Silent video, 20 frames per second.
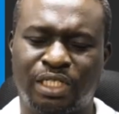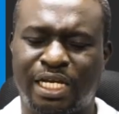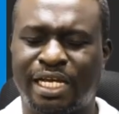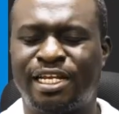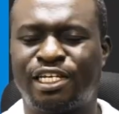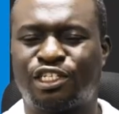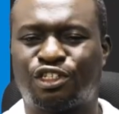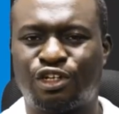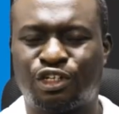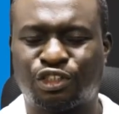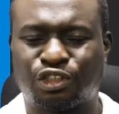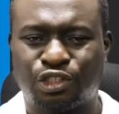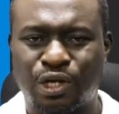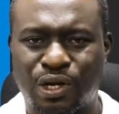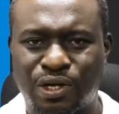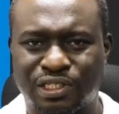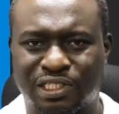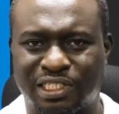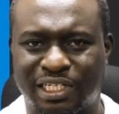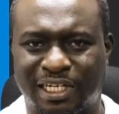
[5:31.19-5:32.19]
It is not
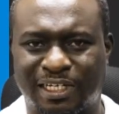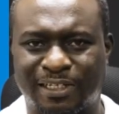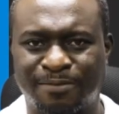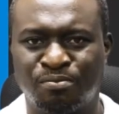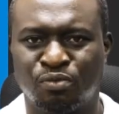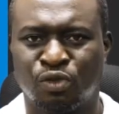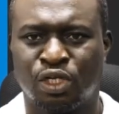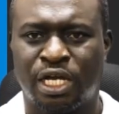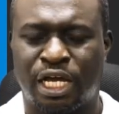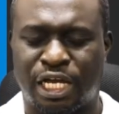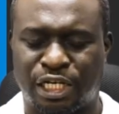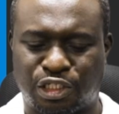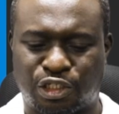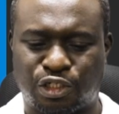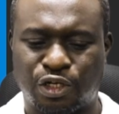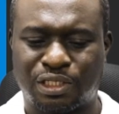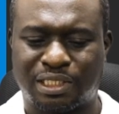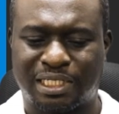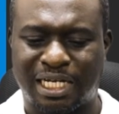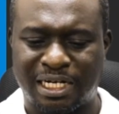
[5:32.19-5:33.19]
toxic. It's
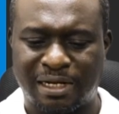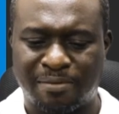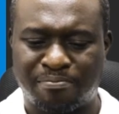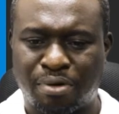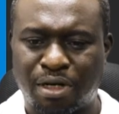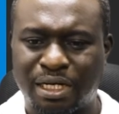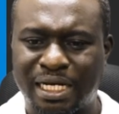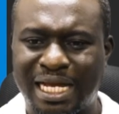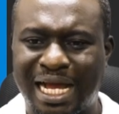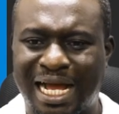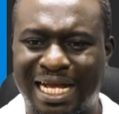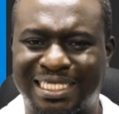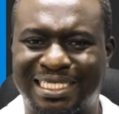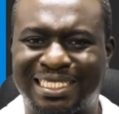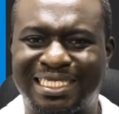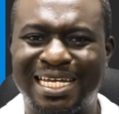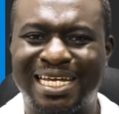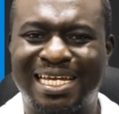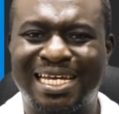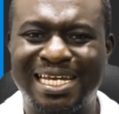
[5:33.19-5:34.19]
just that the body
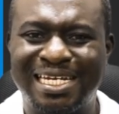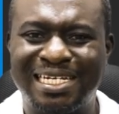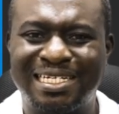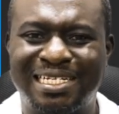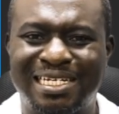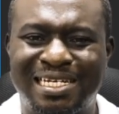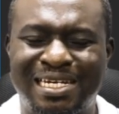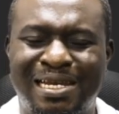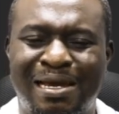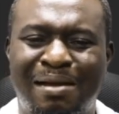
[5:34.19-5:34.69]
has taken